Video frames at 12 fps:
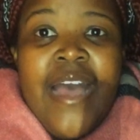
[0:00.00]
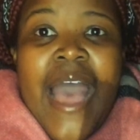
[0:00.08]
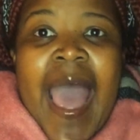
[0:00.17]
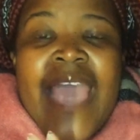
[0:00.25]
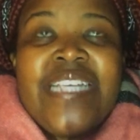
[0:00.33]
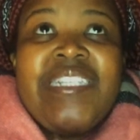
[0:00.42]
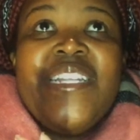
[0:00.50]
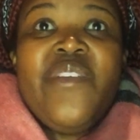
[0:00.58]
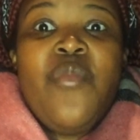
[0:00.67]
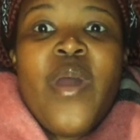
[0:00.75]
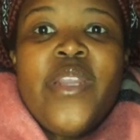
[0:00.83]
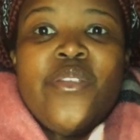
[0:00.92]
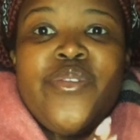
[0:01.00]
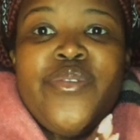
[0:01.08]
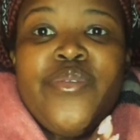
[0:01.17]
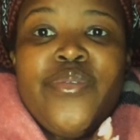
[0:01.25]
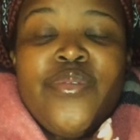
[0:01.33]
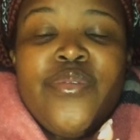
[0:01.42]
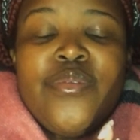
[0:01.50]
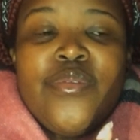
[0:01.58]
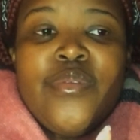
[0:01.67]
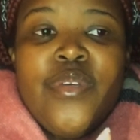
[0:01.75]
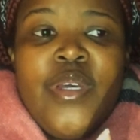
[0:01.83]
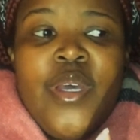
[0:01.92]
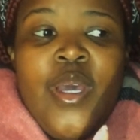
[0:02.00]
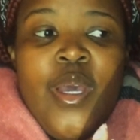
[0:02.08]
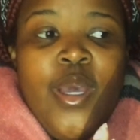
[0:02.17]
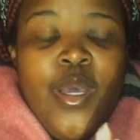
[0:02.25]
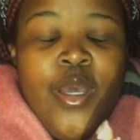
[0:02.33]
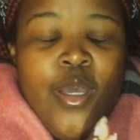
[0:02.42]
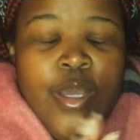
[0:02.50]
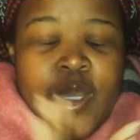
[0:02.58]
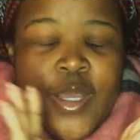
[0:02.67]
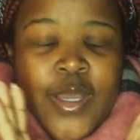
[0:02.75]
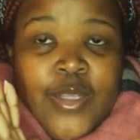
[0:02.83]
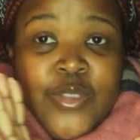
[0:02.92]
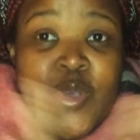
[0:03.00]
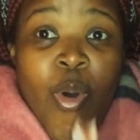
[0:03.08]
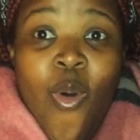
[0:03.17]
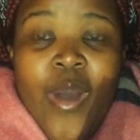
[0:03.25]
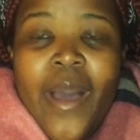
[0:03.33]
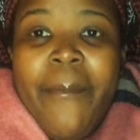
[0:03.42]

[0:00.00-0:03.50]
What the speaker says: actually wanted to talk